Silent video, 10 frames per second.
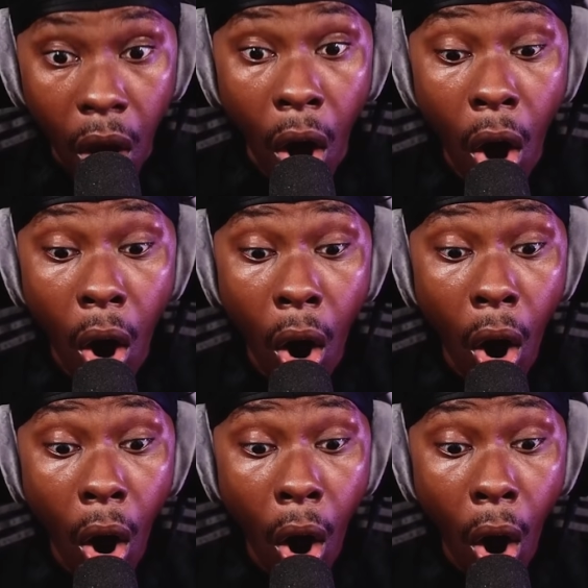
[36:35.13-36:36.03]

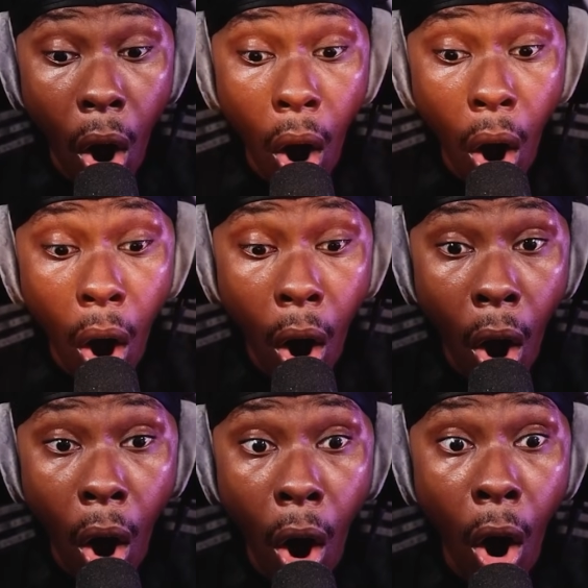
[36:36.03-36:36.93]

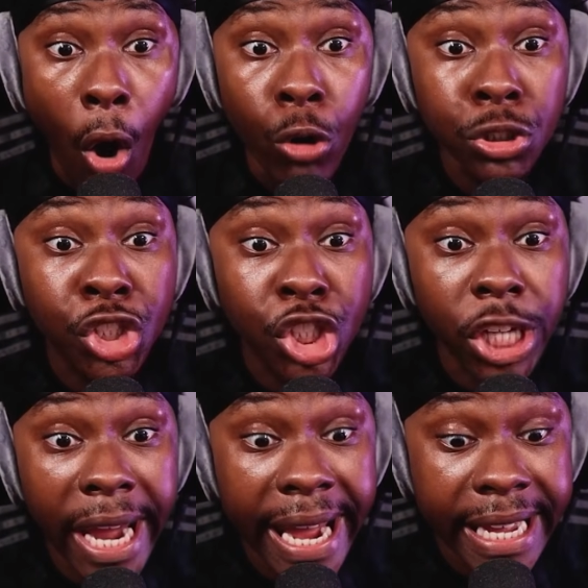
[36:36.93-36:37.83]
Oh,
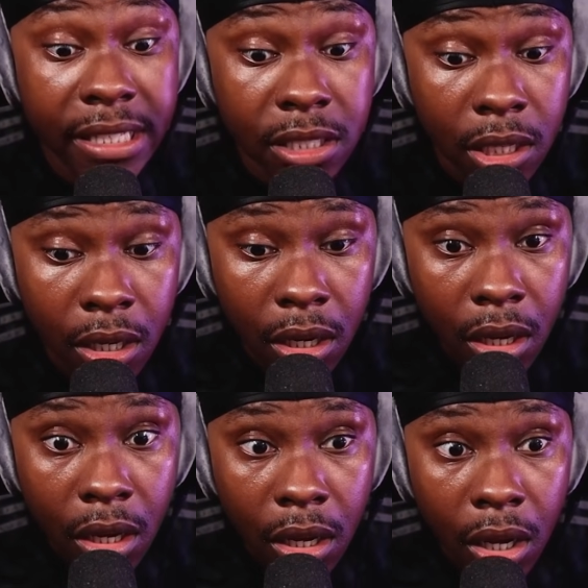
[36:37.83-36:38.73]
shit!
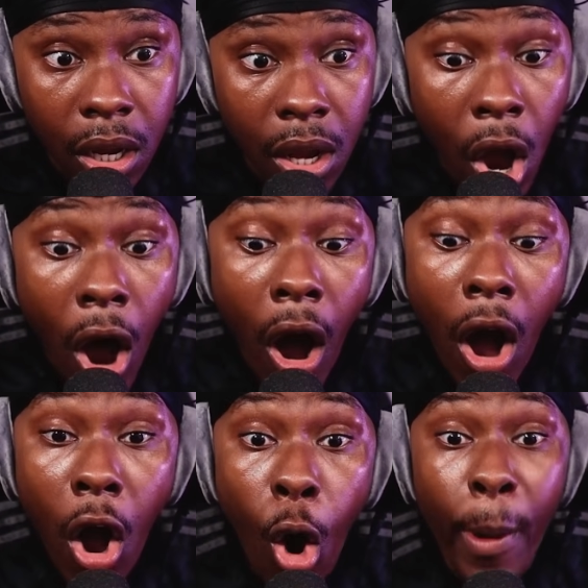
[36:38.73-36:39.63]

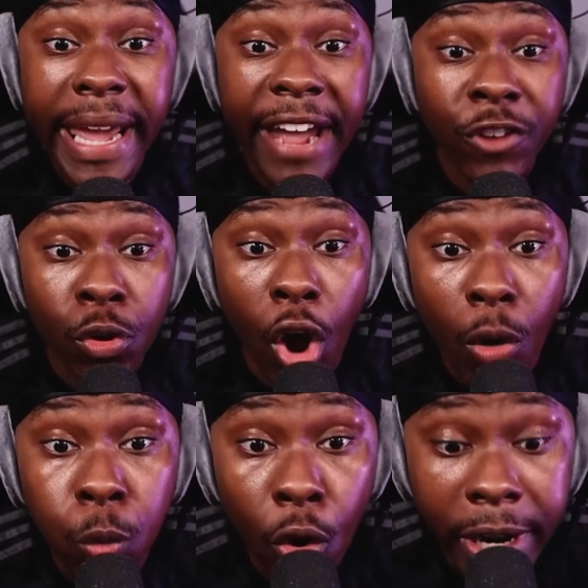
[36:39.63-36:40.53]
Oh, we gave you a
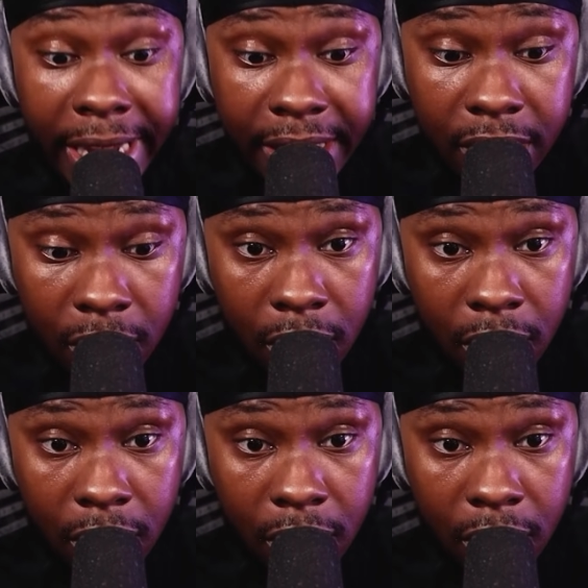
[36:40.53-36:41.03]
warning!